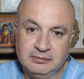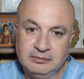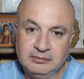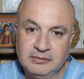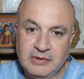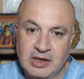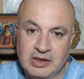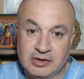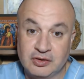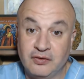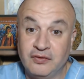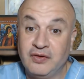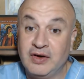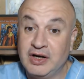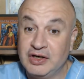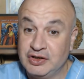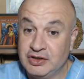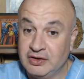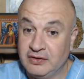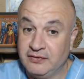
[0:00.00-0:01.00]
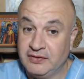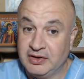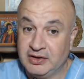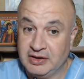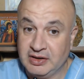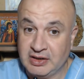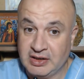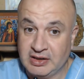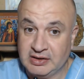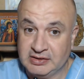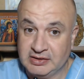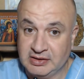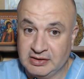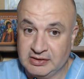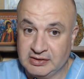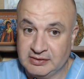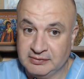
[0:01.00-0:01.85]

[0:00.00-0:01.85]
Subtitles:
varices.